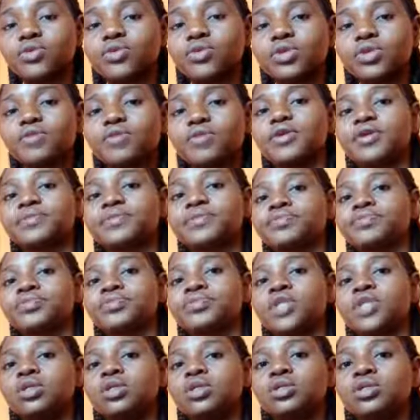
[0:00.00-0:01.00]
the card
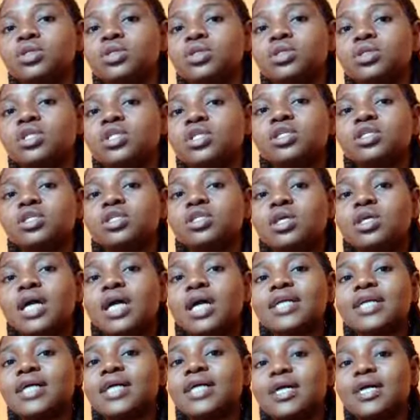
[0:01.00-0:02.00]
can speak for
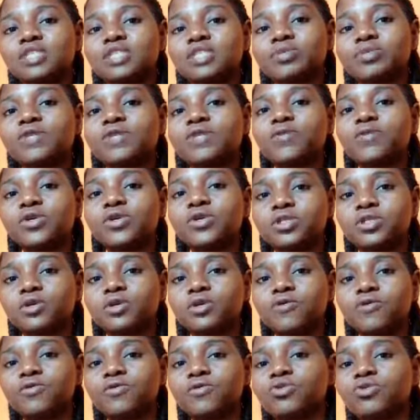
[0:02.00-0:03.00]
itself. You never know where the
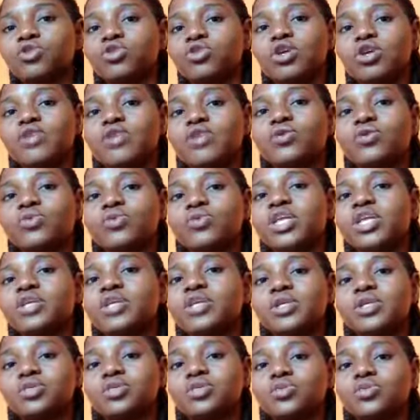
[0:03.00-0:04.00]
person will also go to
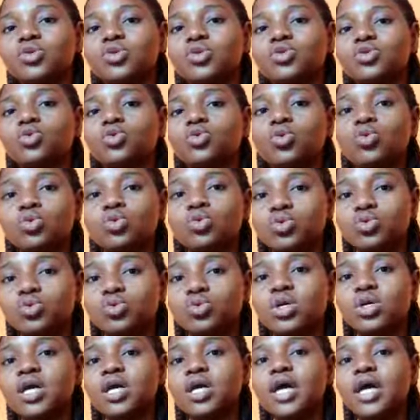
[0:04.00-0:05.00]
and drop your card
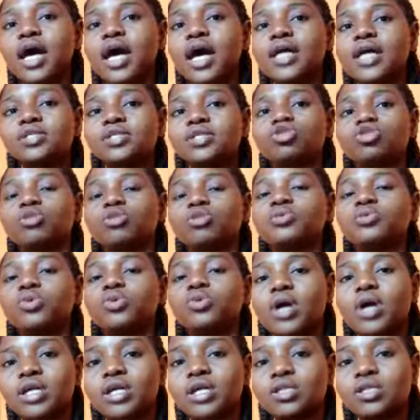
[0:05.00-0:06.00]
somewhere, and somebody
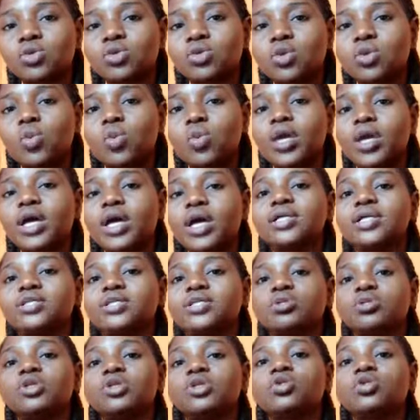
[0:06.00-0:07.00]
will be interested in
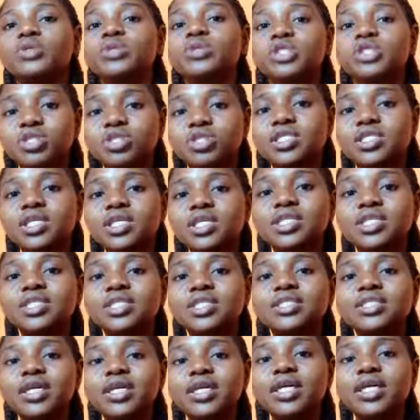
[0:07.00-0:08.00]
that book. So make
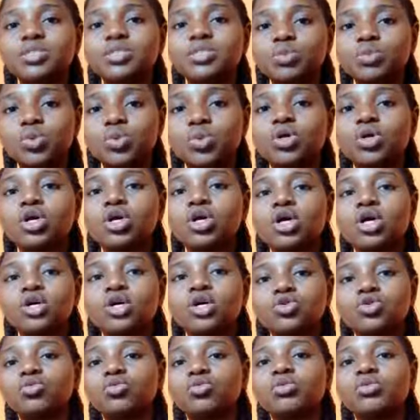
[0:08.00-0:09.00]
sure you include your
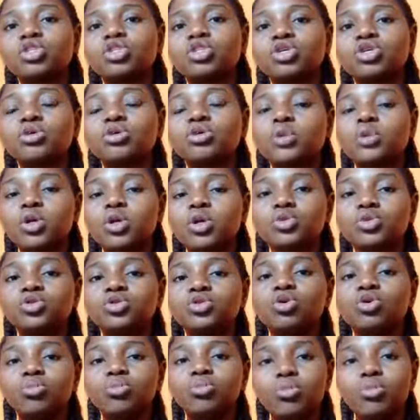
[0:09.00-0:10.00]
book
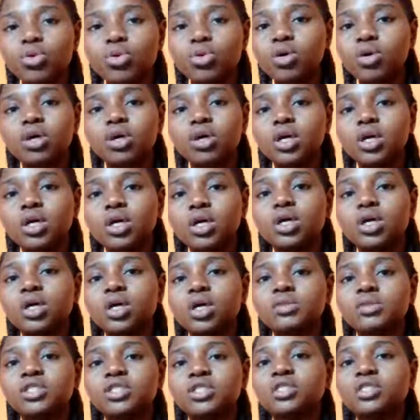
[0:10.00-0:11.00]
details in your
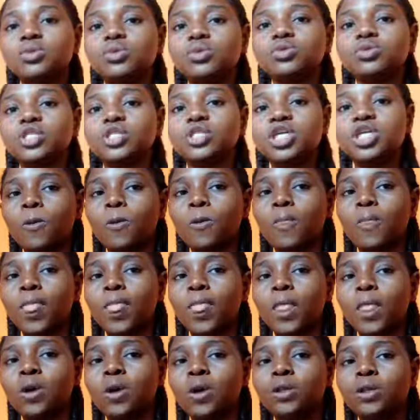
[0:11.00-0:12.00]
business card.
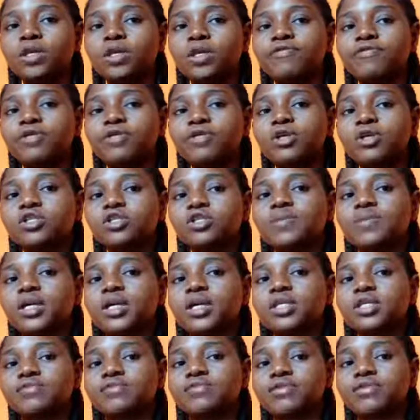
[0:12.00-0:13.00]
On the various
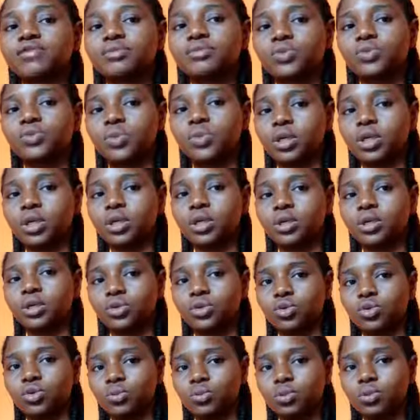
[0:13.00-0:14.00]
platforms where you
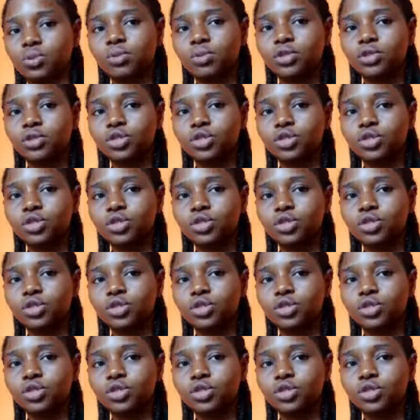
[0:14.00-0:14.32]
published your book,